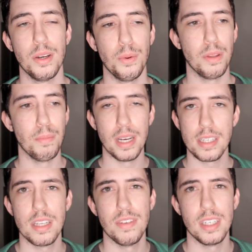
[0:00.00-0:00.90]
with the
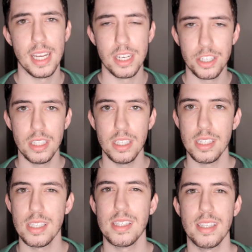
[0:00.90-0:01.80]
best of
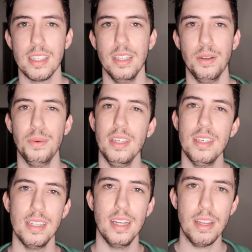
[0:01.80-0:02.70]
intentions, there really
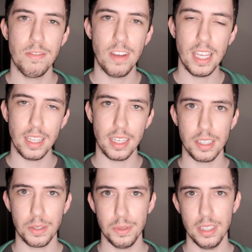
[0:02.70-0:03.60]
isn't any failing.
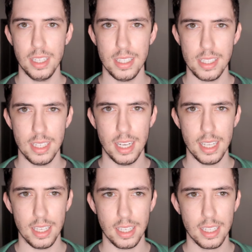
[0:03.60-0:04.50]
There really isn't
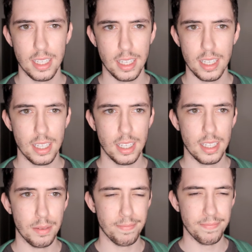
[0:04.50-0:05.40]
any
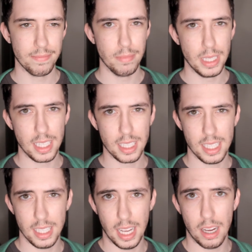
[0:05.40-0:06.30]
being
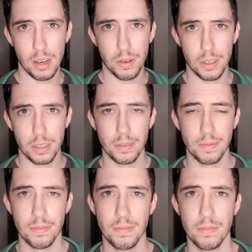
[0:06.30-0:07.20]
let down or
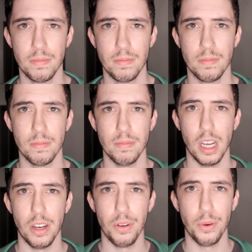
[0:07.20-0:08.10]

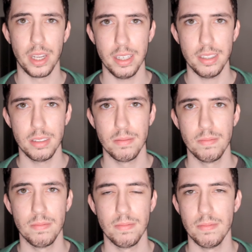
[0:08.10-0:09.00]
not doing it,
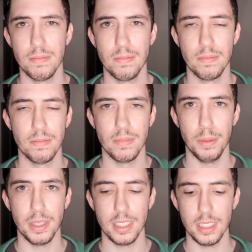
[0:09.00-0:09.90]
if that
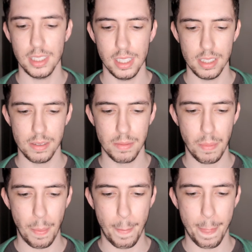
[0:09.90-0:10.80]
makes any sense.
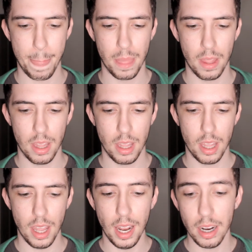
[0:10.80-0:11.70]

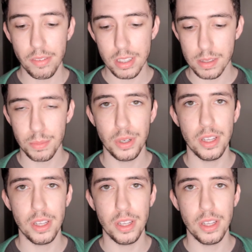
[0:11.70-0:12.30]
And I've got some pretty